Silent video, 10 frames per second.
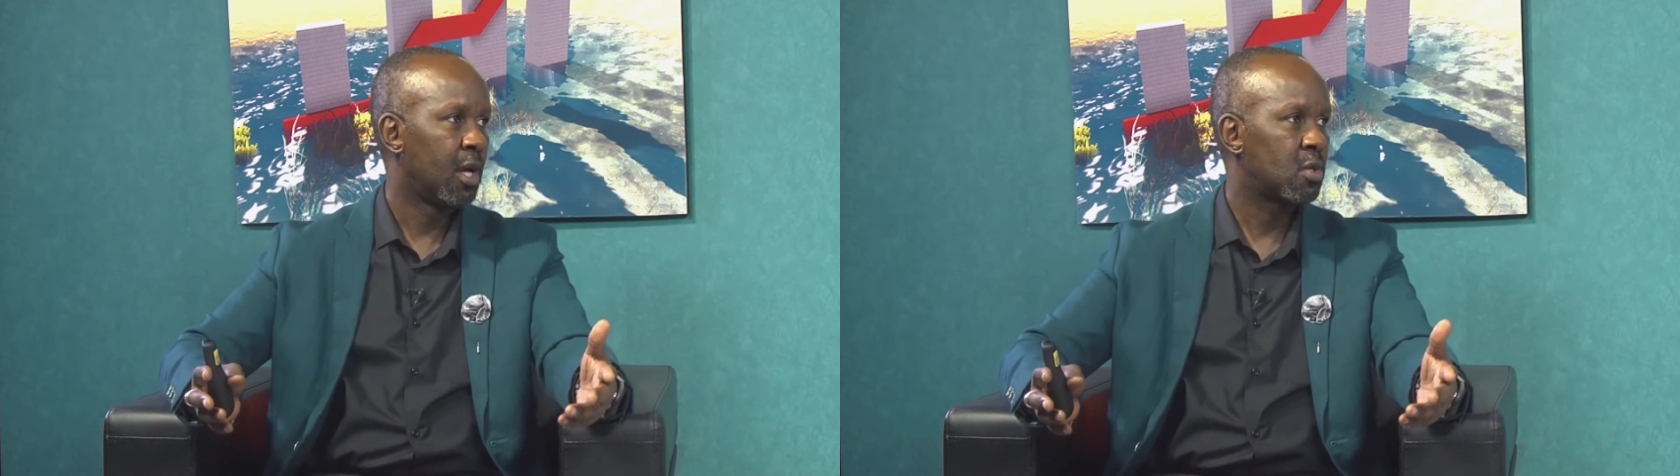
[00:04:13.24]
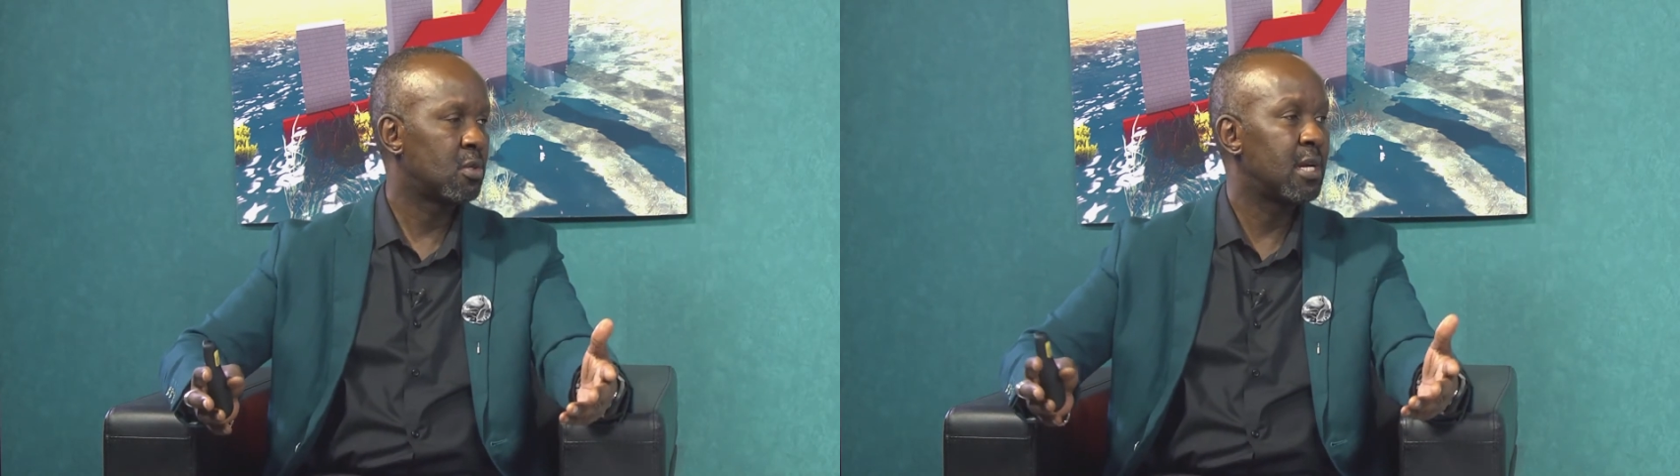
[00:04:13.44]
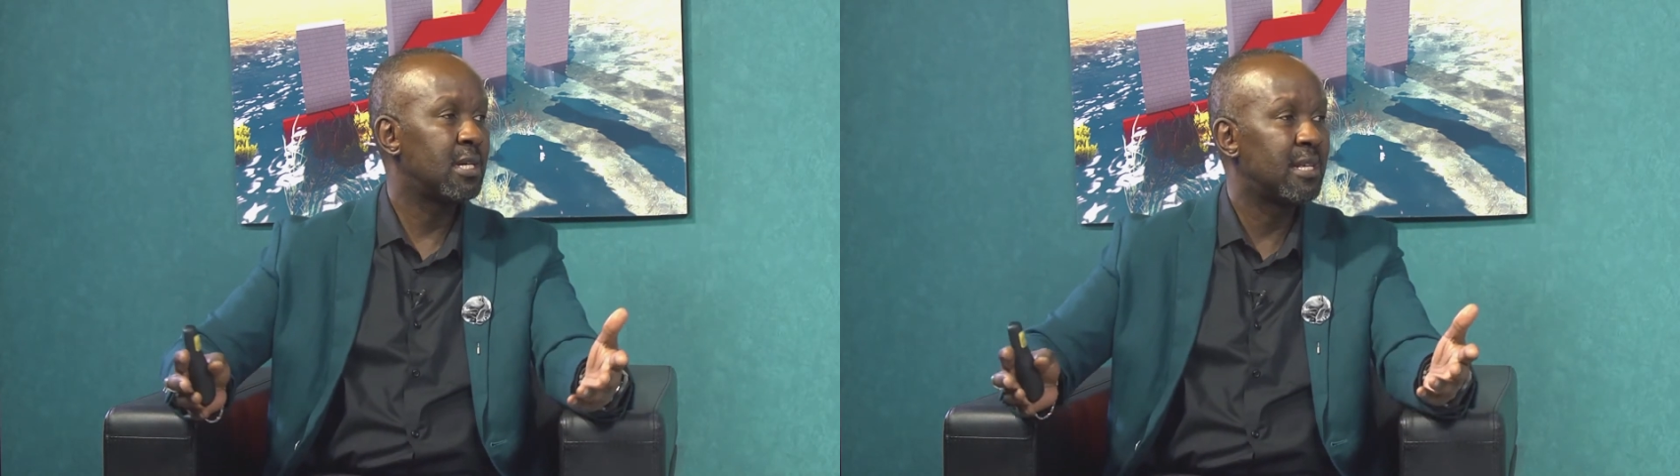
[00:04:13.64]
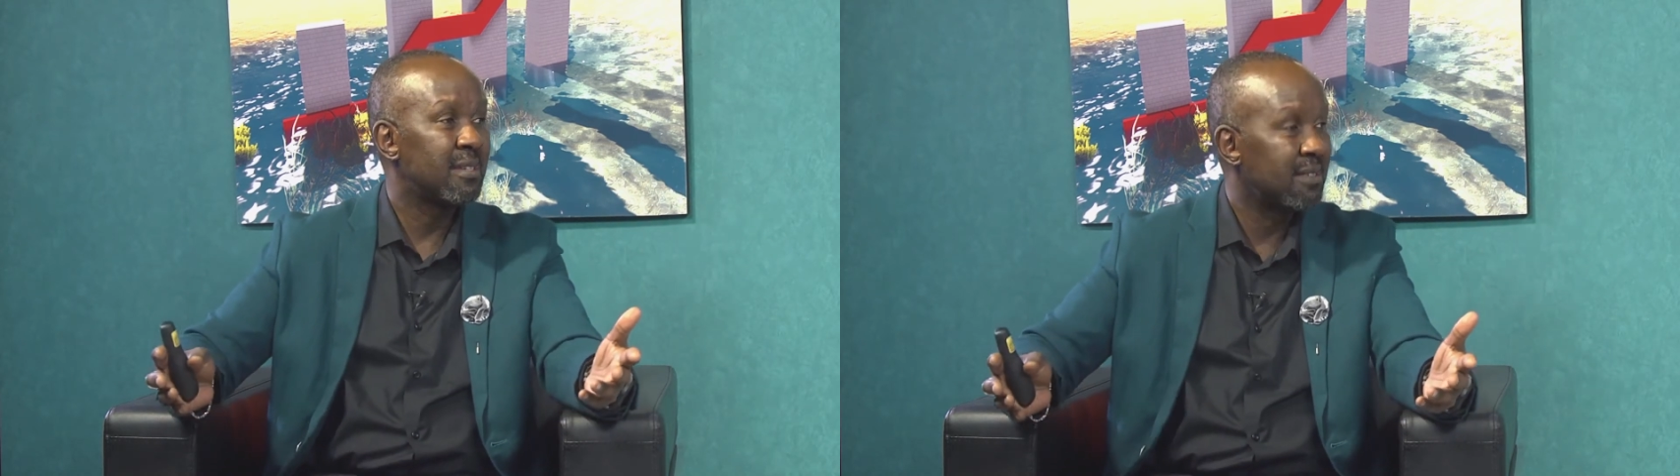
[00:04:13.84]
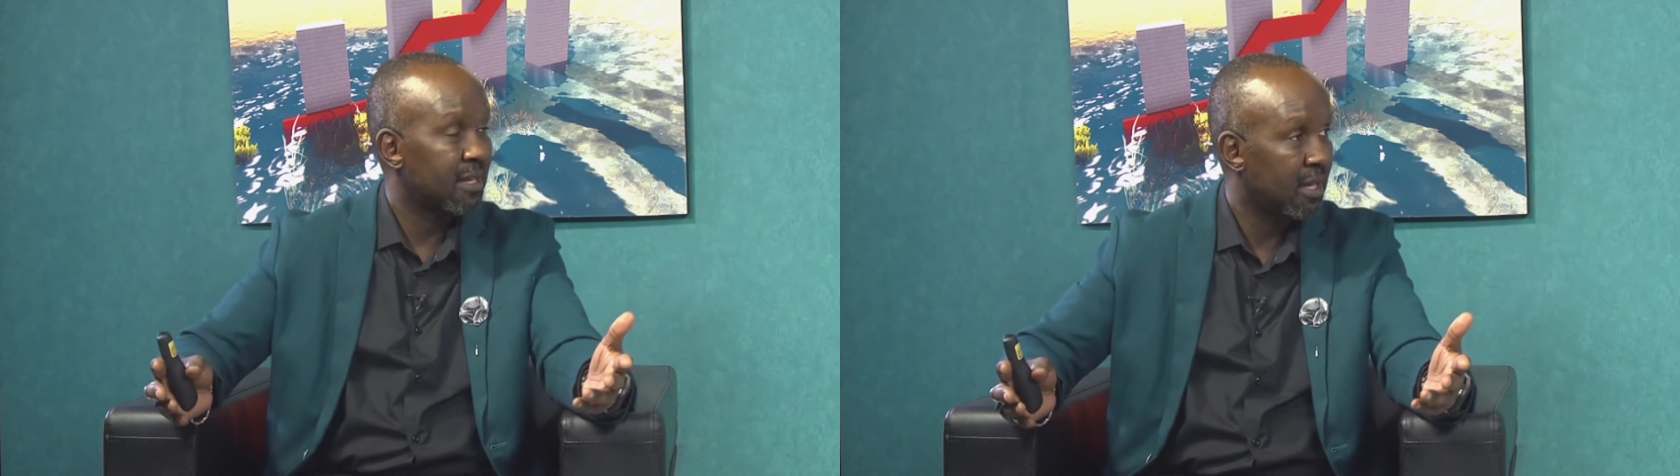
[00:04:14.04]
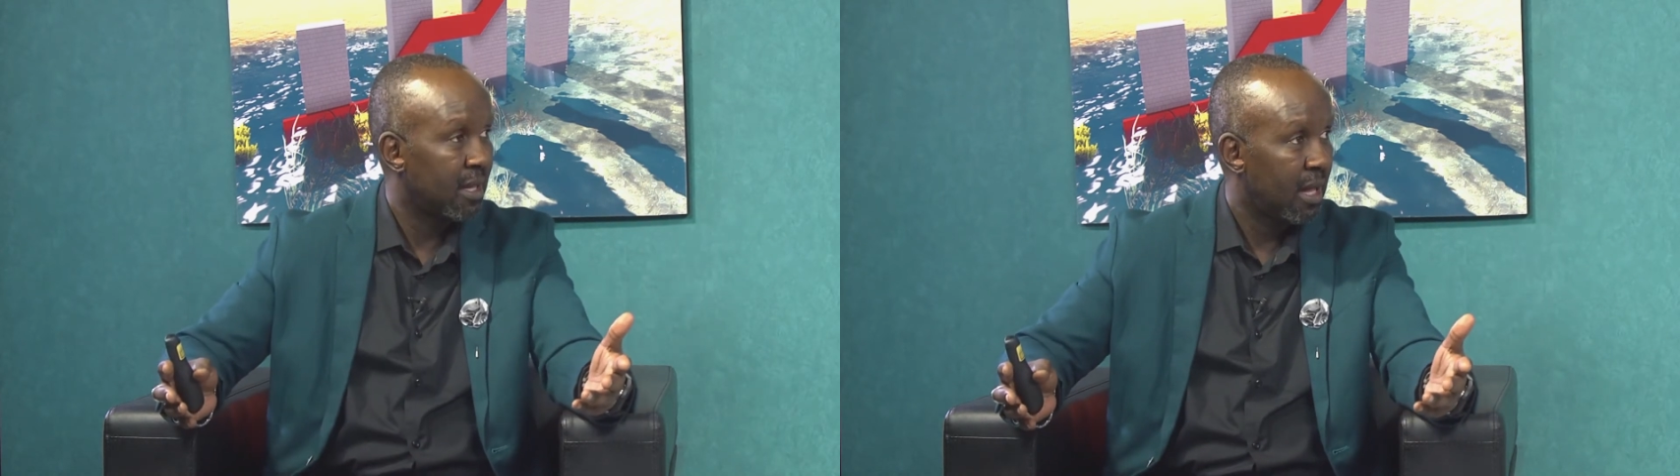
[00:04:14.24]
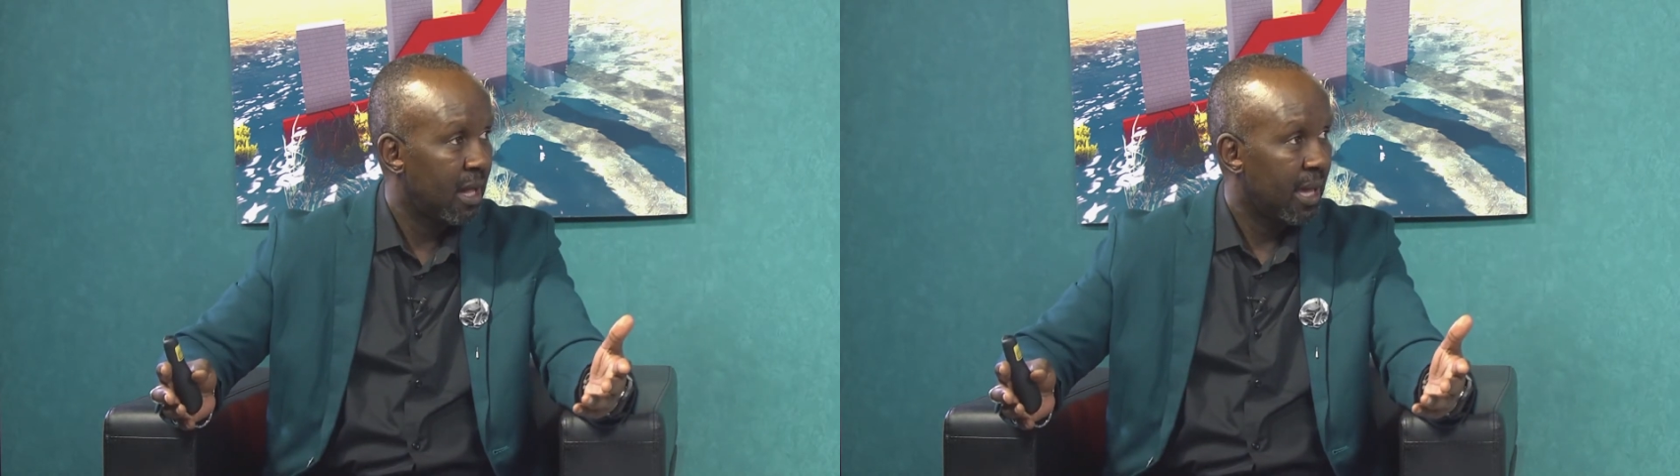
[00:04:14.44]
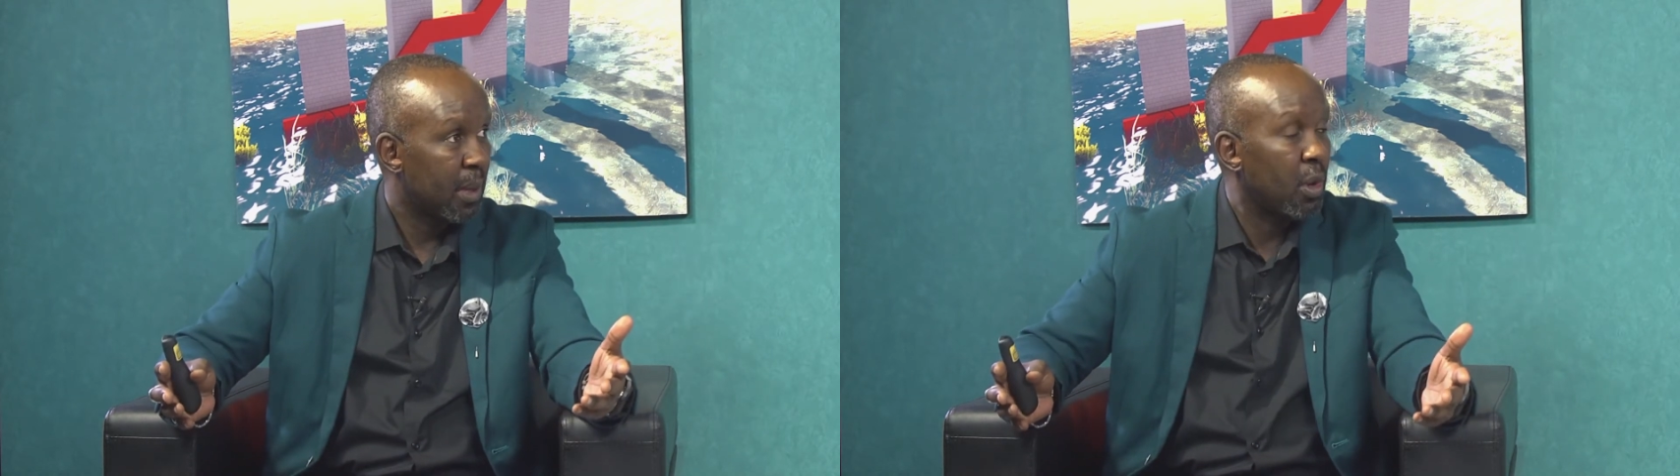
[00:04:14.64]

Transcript: Today, Disney is